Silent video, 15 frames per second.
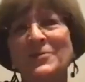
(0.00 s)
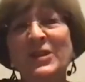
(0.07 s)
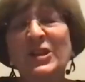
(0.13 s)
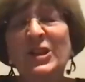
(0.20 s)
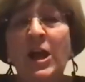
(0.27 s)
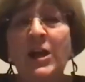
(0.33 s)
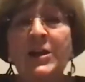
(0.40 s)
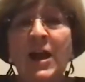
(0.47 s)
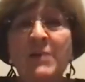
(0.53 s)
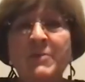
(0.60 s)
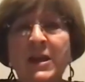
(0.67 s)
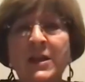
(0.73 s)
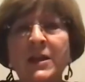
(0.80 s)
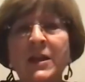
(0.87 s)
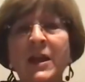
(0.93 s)
Well, and I'm
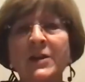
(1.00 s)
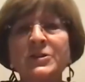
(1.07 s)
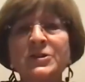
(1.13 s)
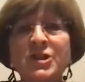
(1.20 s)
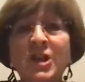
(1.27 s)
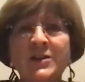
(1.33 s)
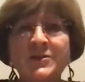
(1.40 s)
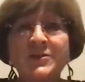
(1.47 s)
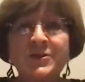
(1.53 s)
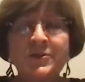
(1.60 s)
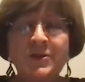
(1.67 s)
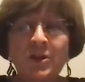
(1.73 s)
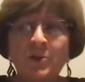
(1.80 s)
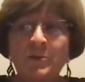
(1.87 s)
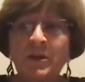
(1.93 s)
hanging out in John's
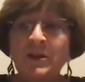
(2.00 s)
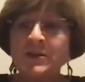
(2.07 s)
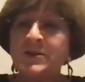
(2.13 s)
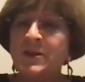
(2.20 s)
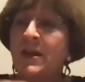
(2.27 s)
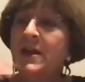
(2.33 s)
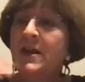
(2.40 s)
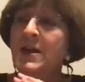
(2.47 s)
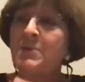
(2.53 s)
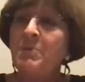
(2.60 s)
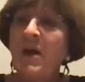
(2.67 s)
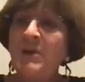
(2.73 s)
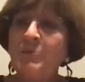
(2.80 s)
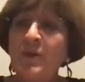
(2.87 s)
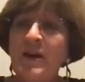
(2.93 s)
studio because
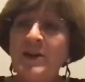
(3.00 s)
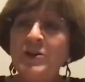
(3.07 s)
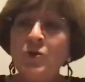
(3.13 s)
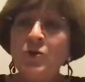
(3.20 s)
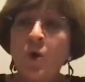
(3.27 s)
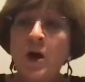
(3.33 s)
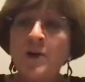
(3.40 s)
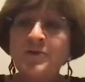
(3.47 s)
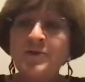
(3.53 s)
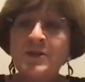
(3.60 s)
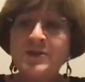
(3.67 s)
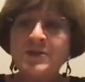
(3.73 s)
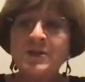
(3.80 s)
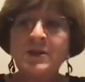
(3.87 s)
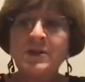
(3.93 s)
my brand new
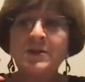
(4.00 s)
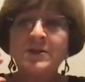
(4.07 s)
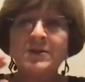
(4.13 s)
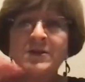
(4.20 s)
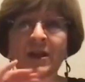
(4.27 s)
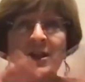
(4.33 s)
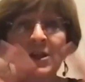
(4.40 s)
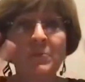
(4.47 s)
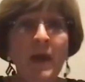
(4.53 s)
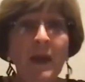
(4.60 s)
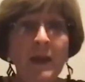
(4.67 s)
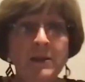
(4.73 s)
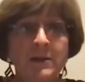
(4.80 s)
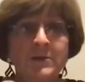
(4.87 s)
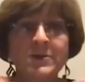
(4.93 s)
office is getting
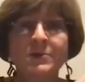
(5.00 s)
painted.